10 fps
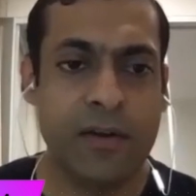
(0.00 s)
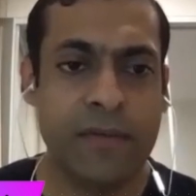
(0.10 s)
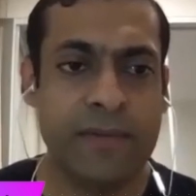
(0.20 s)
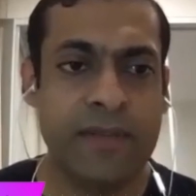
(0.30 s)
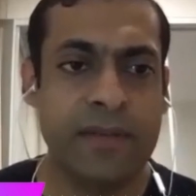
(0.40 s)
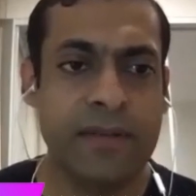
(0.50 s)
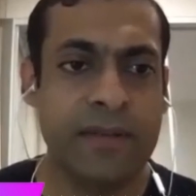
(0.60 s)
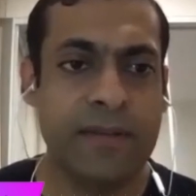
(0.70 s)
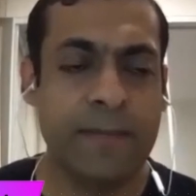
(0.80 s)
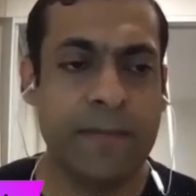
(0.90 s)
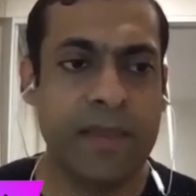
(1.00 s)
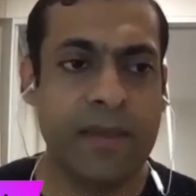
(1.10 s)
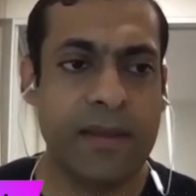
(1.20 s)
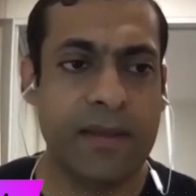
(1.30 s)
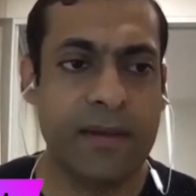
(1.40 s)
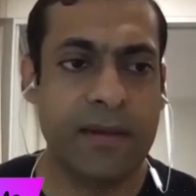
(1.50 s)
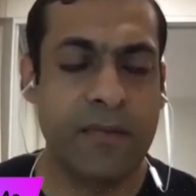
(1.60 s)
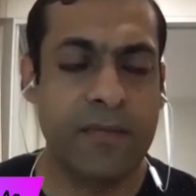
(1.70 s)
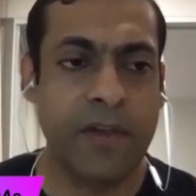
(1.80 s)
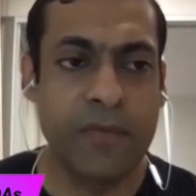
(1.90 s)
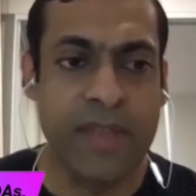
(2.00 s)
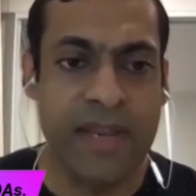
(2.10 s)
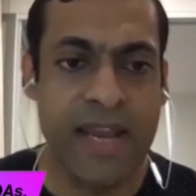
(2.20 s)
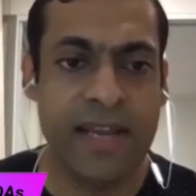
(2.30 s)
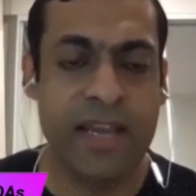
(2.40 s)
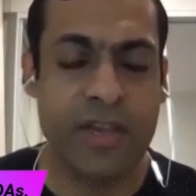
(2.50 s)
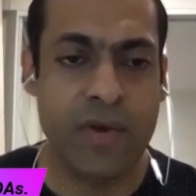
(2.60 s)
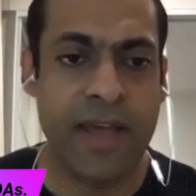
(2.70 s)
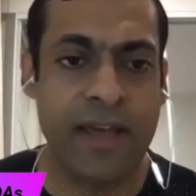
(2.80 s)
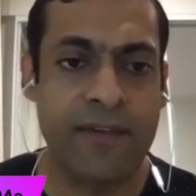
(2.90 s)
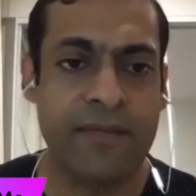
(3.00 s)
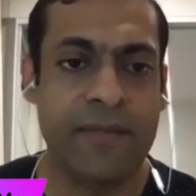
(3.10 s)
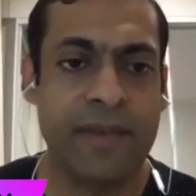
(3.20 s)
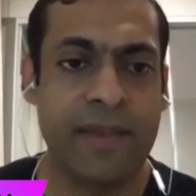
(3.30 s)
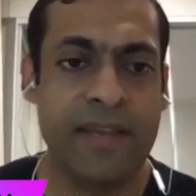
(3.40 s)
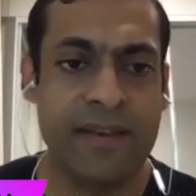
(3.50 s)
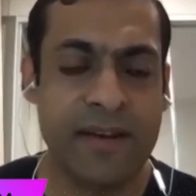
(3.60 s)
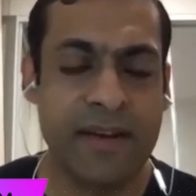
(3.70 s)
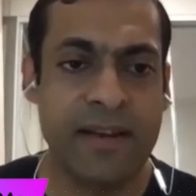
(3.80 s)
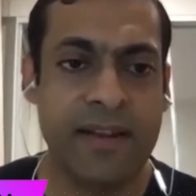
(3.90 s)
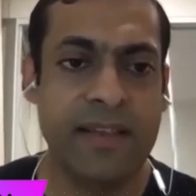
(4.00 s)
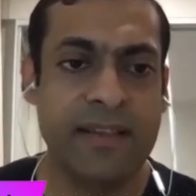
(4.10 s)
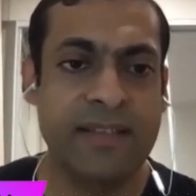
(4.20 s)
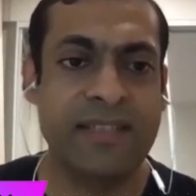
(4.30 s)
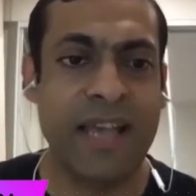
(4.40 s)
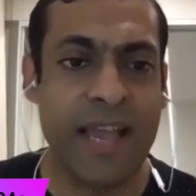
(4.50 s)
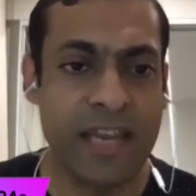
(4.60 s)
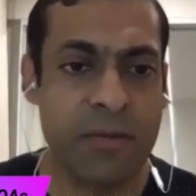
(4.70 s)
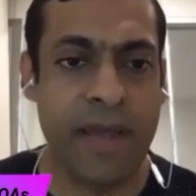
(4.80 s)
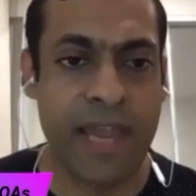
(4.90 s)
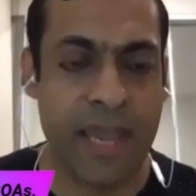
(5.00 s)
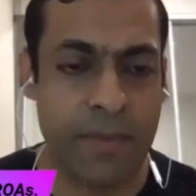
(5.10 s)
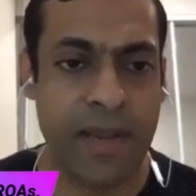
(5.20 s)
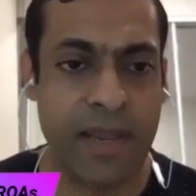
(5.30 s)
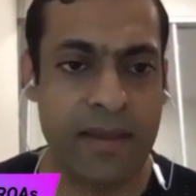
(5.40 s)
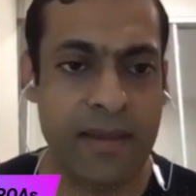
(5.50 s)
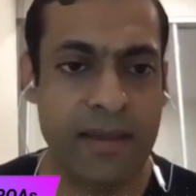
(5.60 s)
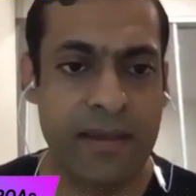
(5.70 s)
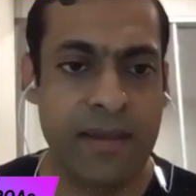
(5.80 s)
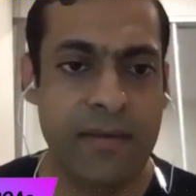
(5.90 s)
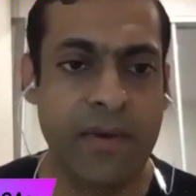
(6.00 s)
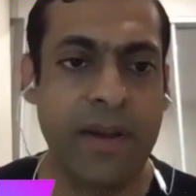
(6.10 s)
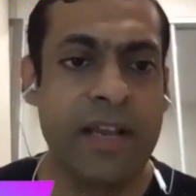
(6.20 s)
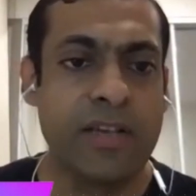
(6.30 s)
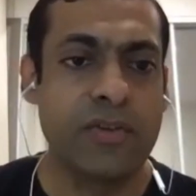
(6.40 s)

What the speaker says: of the data you have internally signed by APNIC, right?